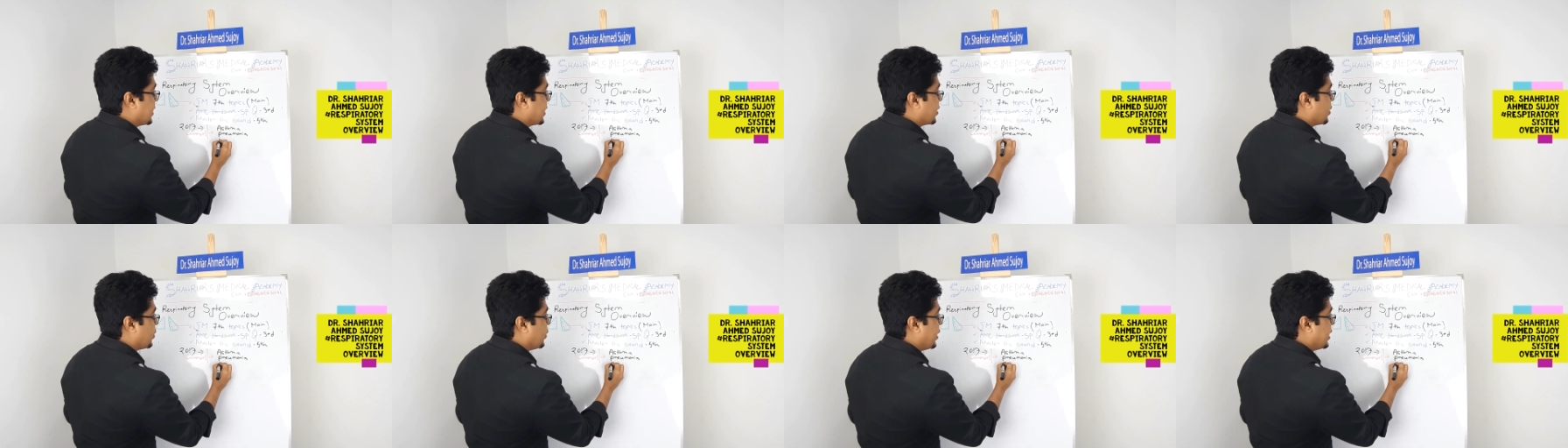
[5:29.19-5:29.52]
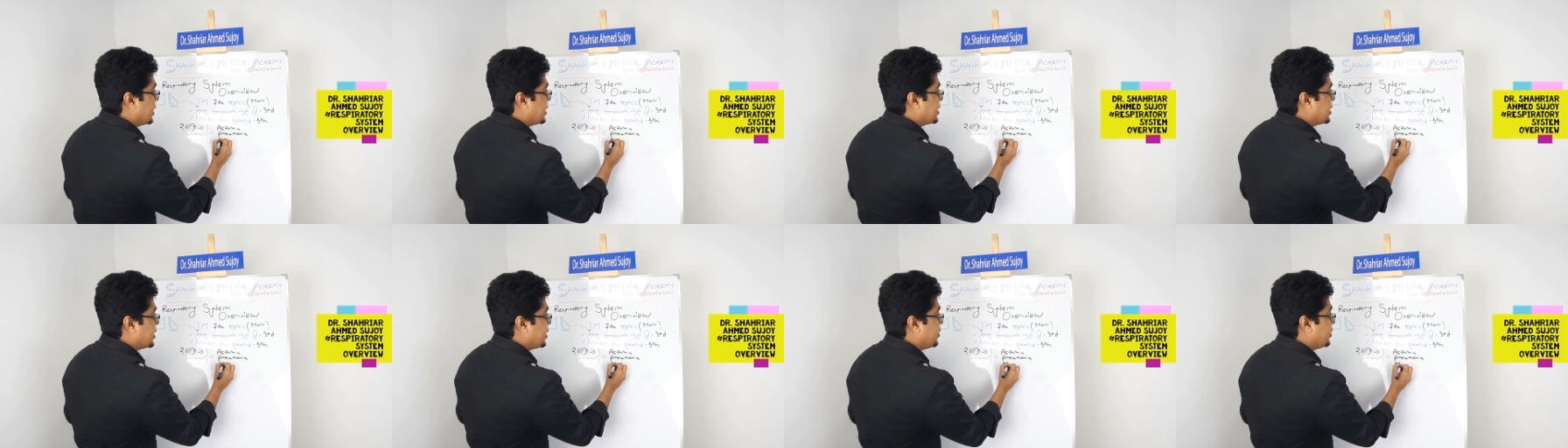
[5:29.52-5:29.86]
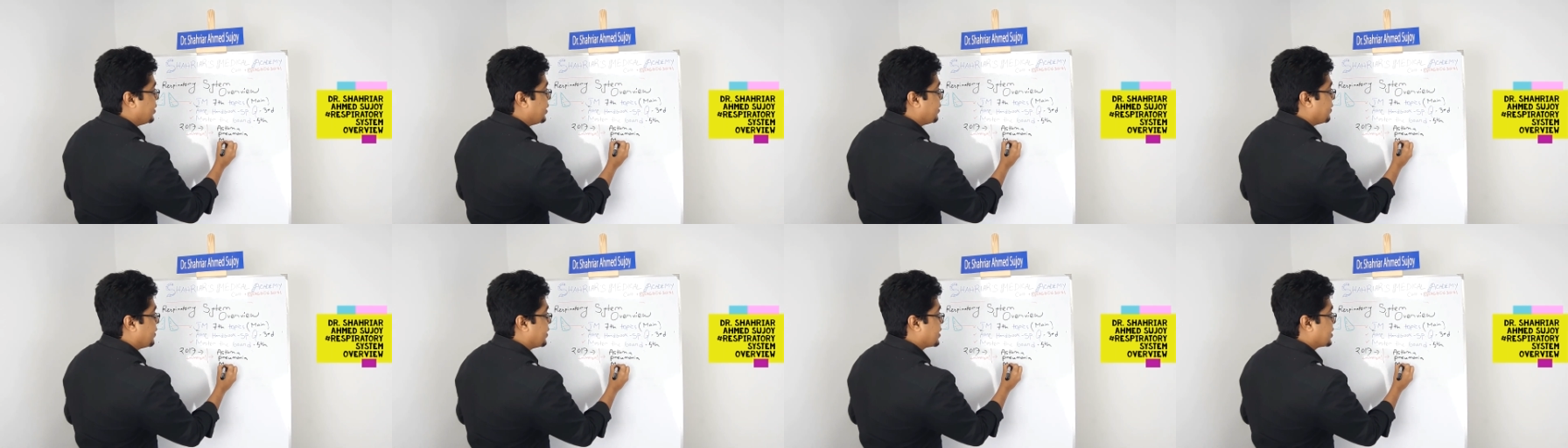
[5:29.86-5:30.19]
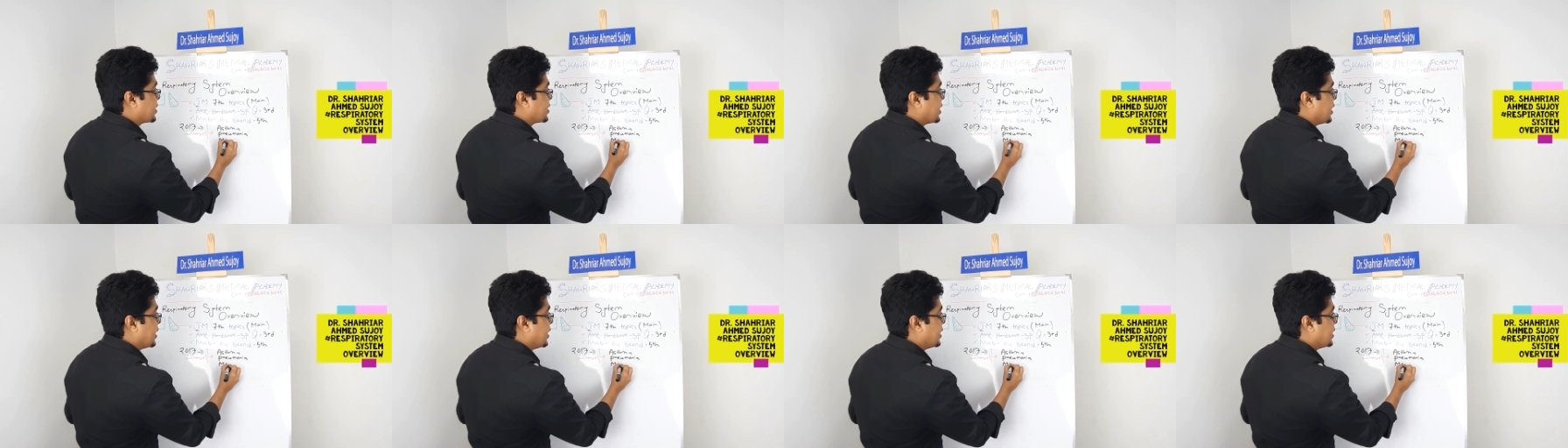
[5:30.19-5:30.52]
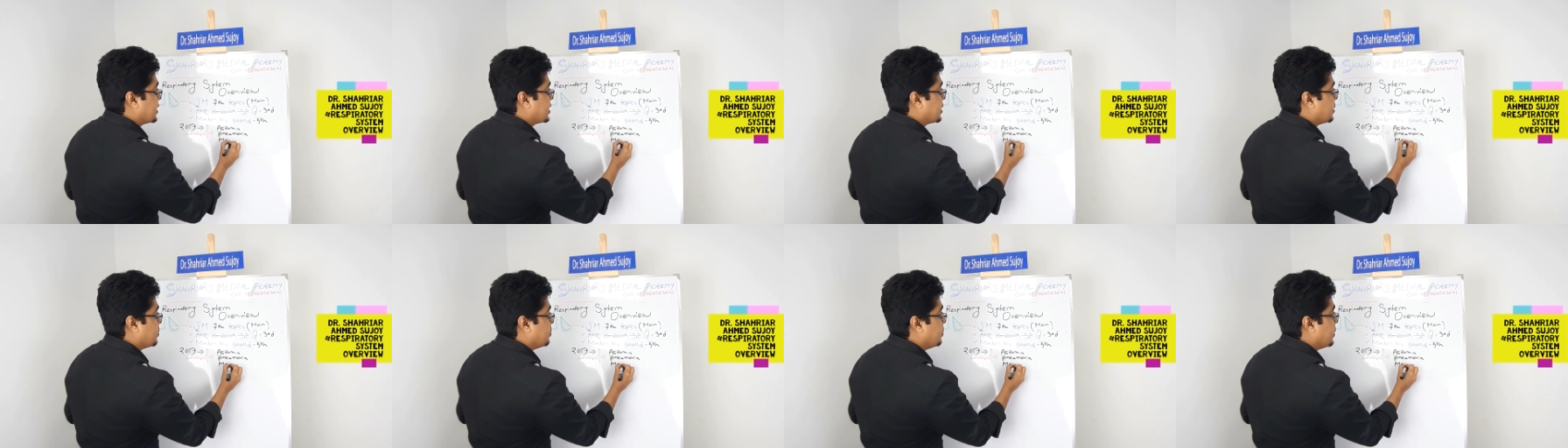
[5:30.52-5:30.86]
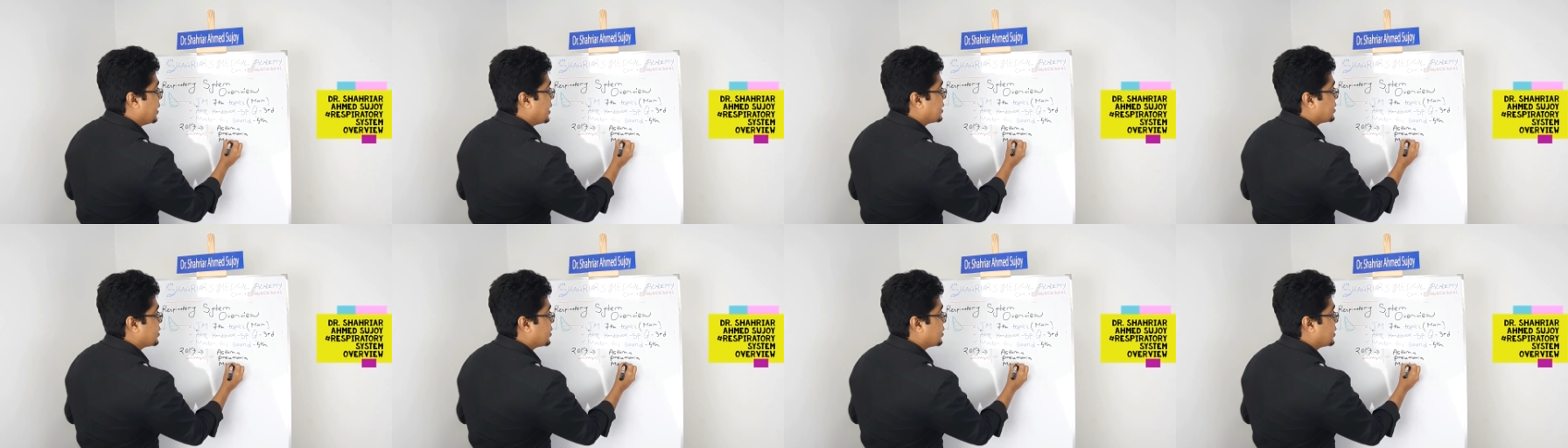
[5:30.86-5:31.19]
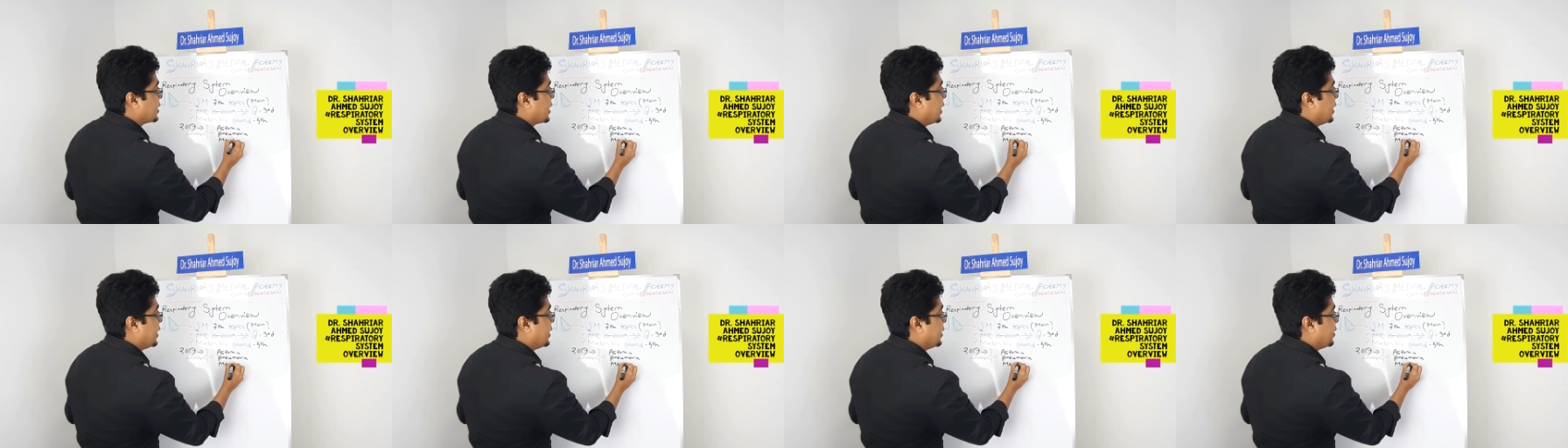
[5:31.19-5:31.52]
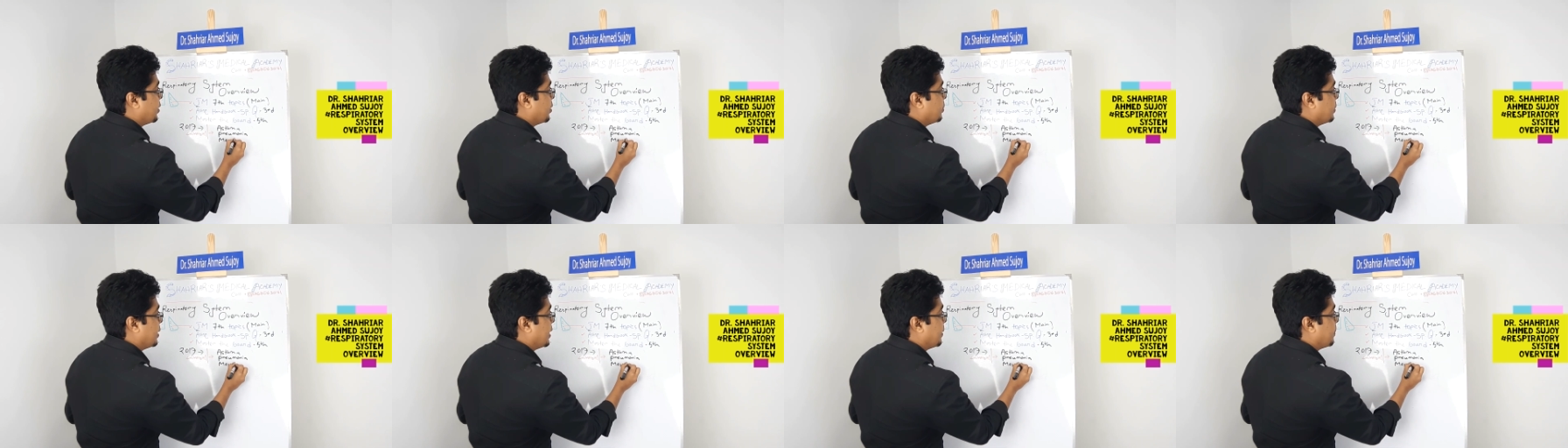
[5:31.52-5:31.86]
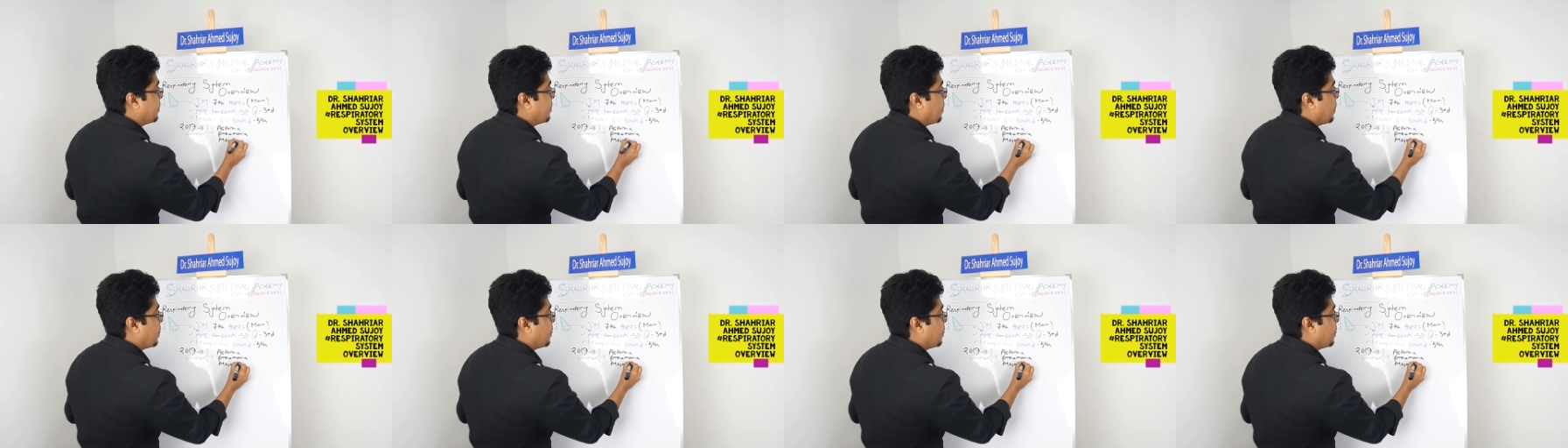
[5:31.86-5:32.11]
quite universal is mesothelioma.